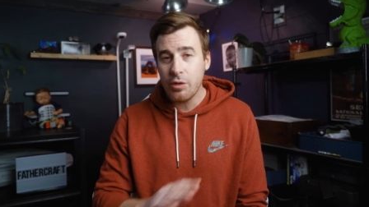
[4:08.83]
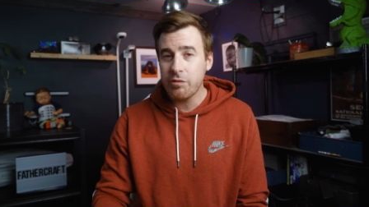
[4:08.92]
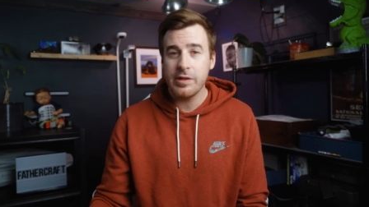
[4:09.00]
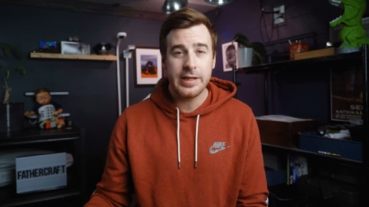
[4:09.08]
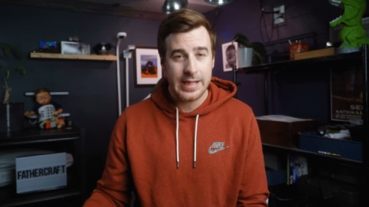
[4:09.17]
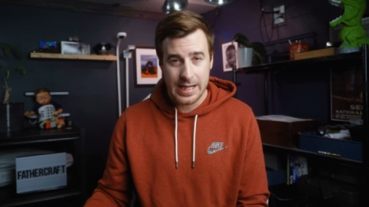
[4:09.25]

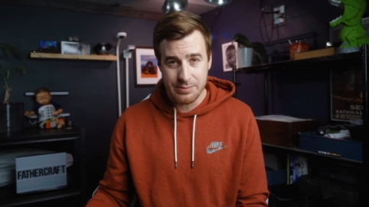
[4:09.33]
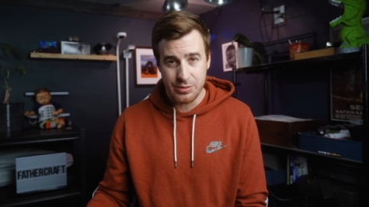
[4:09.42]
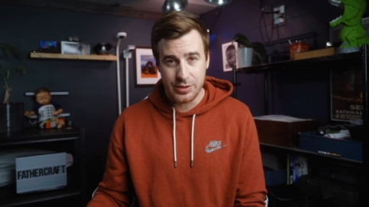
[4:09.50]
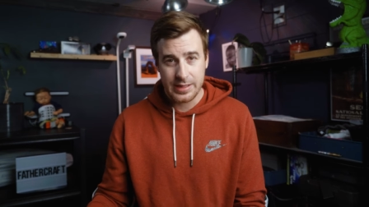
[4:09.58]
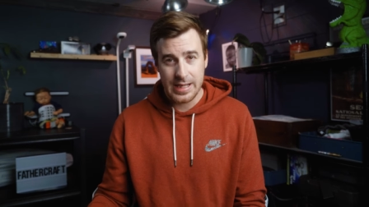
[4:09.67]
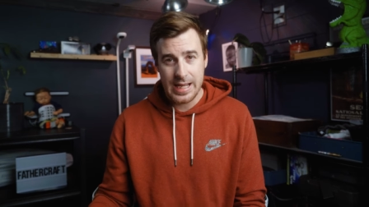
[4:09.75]
over the
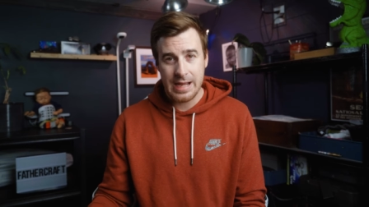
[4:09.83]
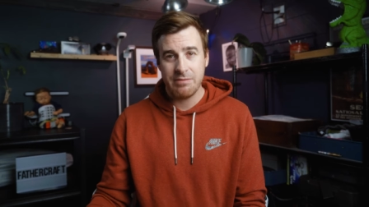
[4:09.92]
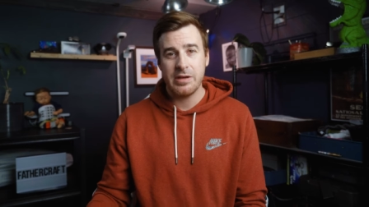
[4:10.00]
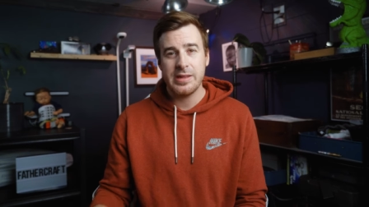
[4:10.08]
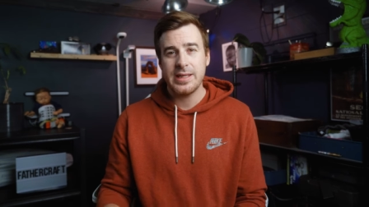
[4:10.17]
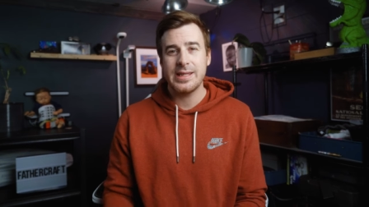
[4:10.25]
guidebook,
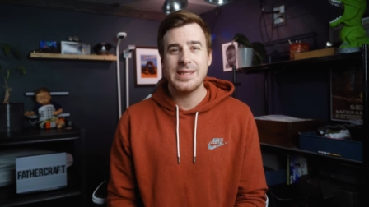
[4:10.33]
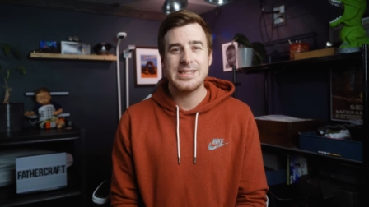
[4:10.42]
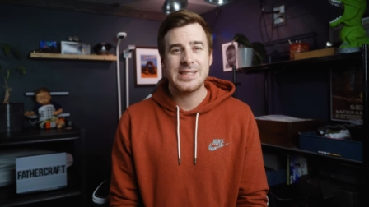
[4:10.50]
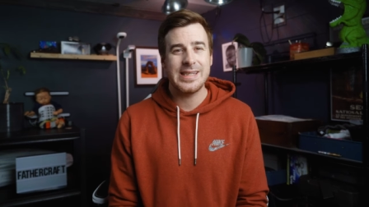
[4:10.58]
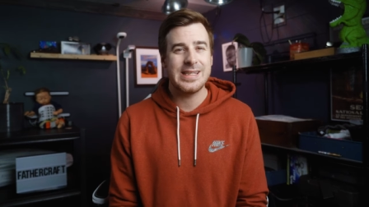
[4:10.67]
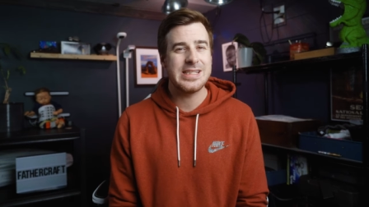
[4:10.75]
everything in
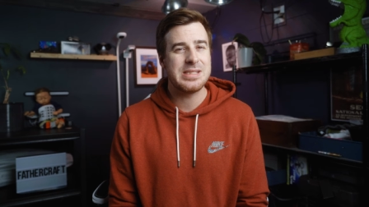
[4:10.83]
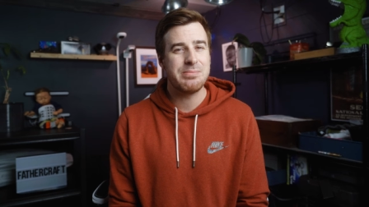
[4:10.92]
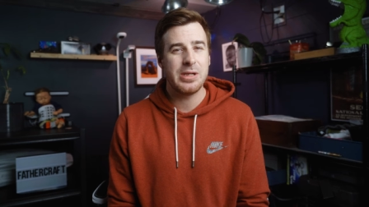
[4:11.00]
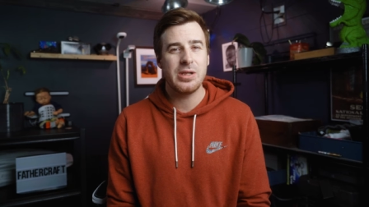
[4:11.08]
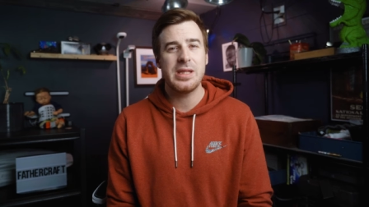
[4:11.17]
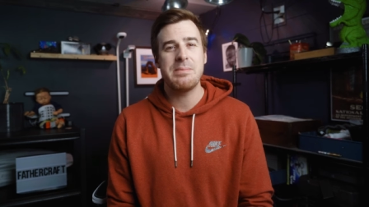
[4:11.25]
this kit is
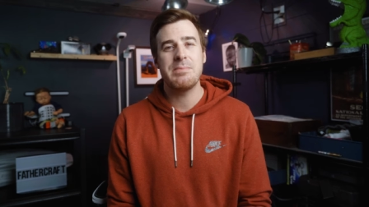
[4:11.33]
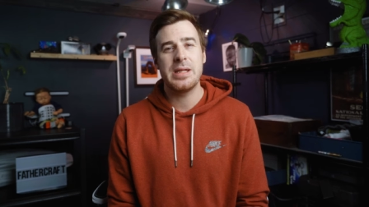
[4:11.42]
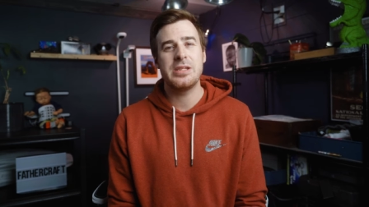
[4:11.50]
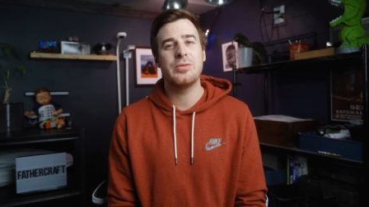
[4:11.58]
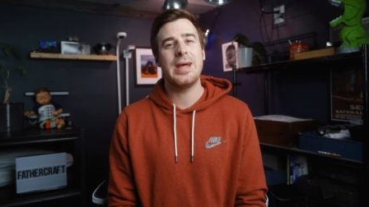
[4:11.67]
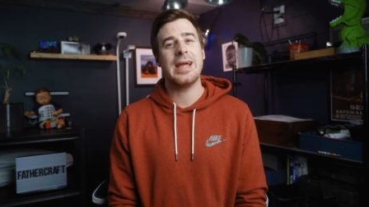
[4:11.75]
merely
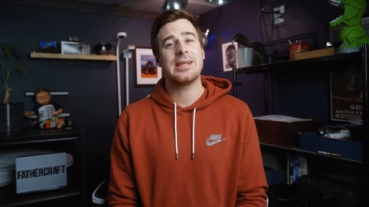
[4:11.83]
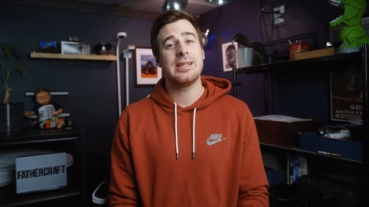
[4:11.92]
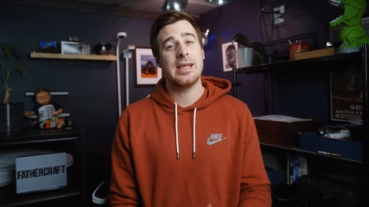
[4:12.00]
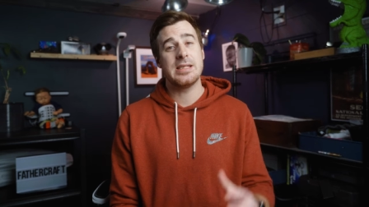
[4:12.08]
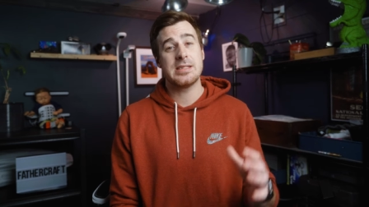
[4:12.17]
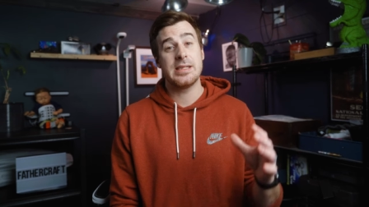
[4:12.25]
meant to act
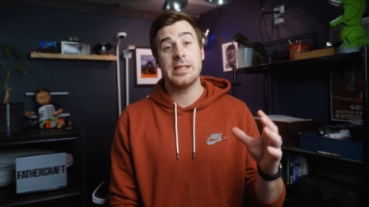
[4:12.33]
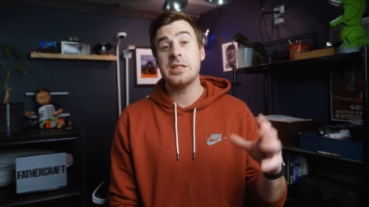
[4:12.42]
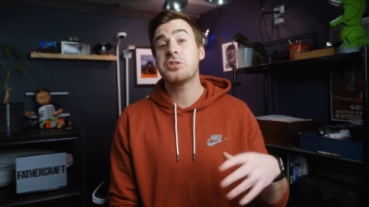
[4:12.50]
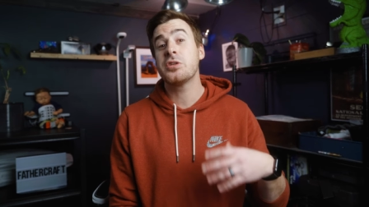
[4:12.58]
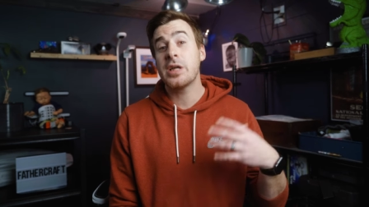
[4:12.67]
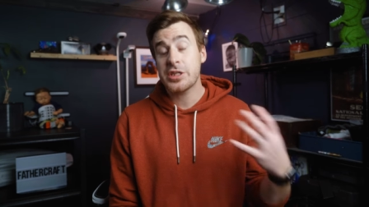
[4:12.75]
as an
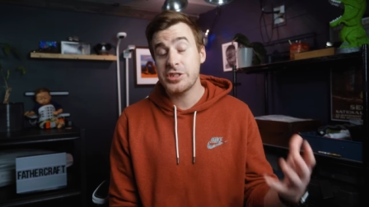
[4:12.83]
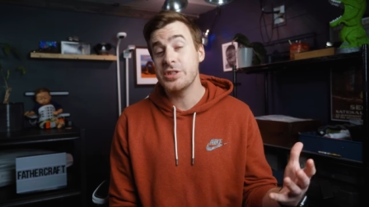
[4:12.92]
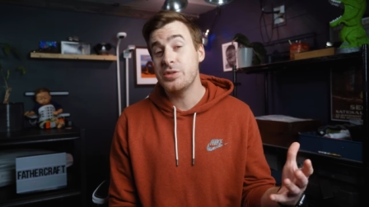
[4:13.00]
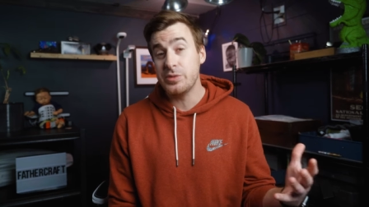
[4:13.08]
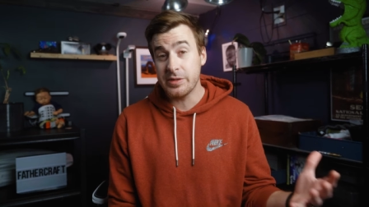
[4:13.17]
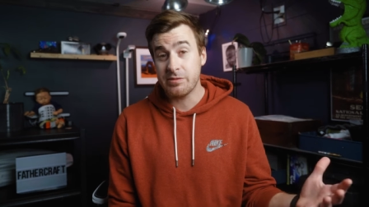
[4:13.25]

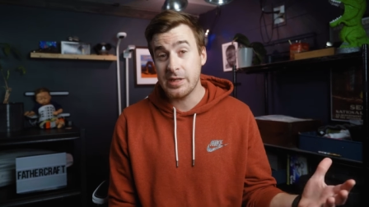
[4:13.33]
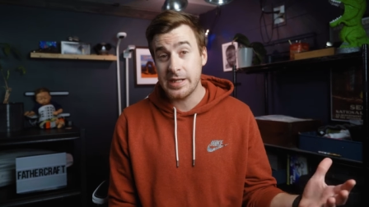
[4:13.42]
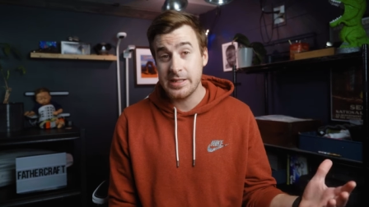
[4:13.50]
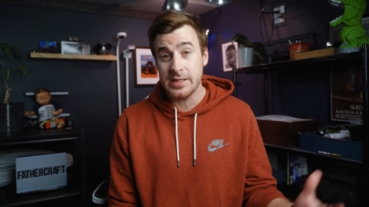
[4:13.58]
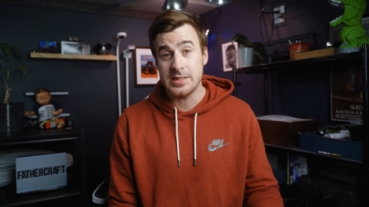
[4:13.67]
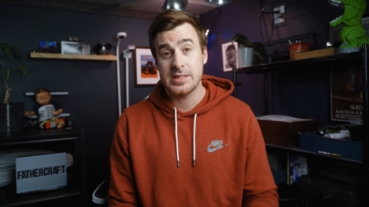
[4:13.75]
introduction to different
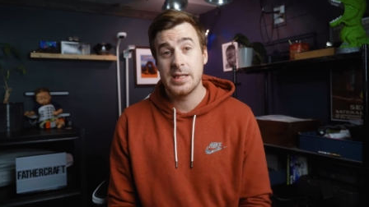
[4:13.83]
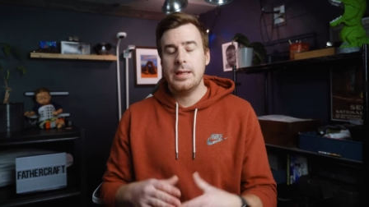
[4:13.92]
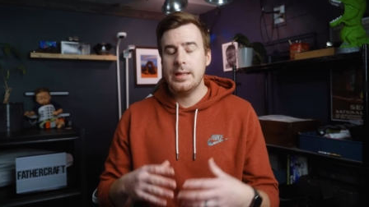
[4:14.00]
ideas.